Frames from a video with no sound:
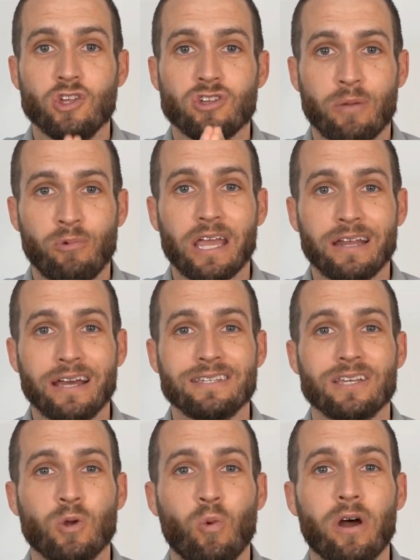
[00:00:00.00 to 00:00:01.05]
So I'm
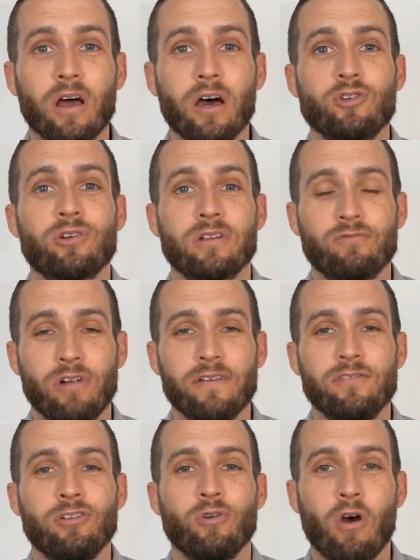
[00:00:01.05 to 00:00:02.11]
recognizing 100 of
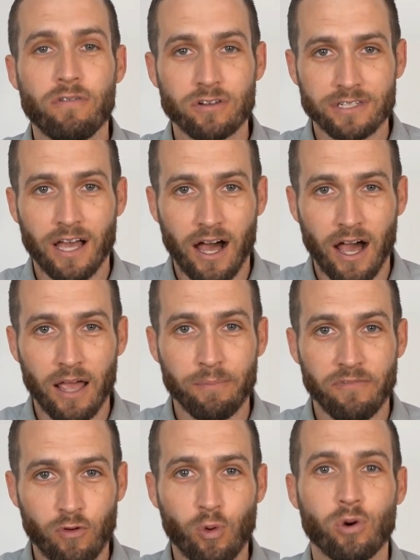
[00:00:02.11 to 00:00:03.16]
revenue over time
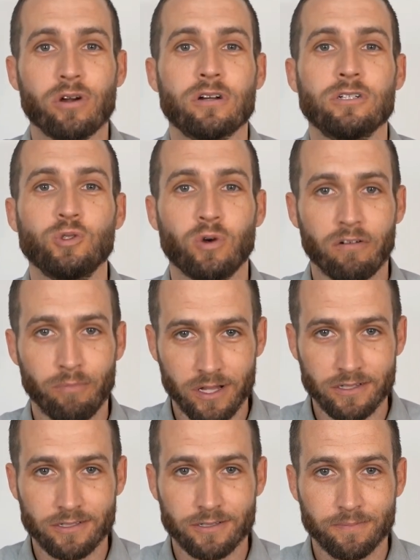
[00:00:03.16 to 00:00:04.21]
for 12
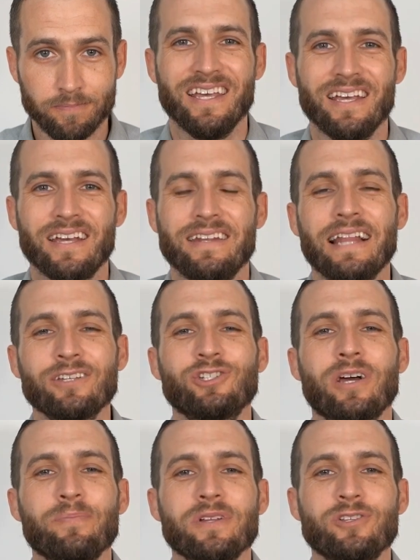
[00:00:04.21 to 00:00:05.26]
months. Now let's
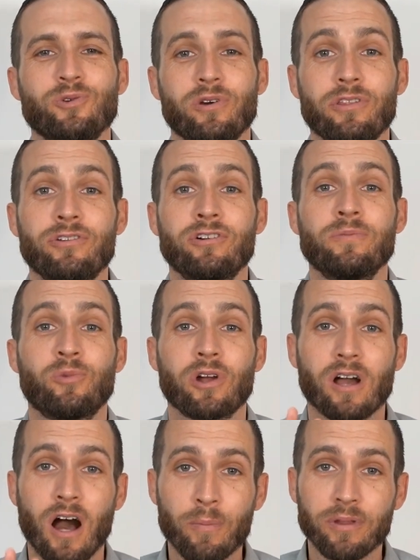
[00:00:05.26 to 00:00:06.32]
jump into a third more
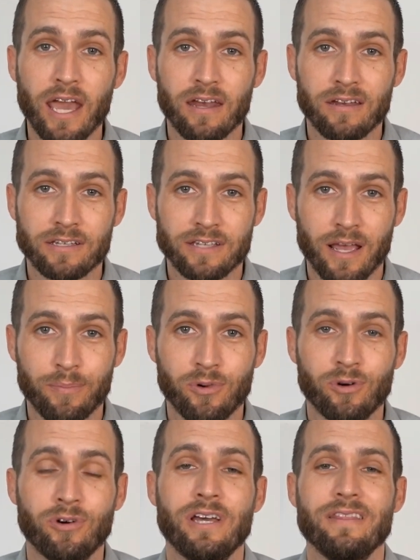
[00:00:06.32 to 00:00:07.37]
complicated
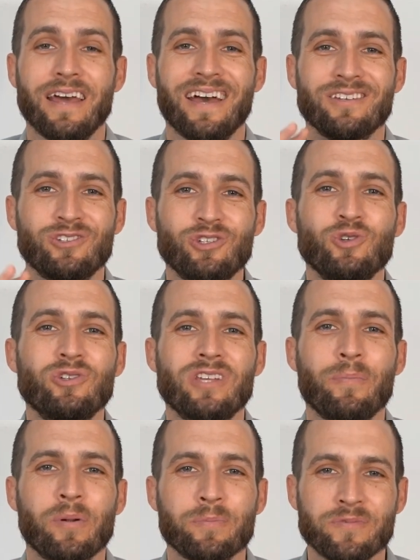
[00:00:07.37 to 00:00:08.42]
example that has two
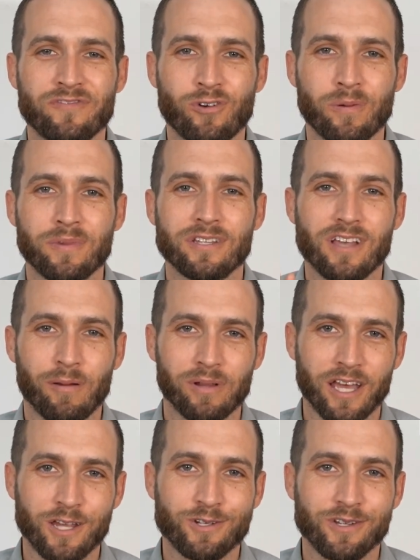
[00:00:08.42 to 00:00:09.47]
separate performance
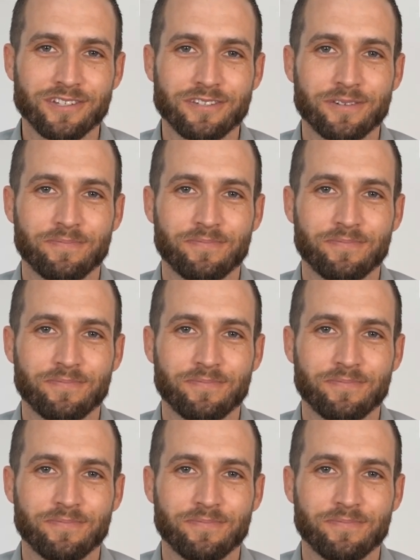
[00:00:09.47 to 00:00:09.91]
obligations.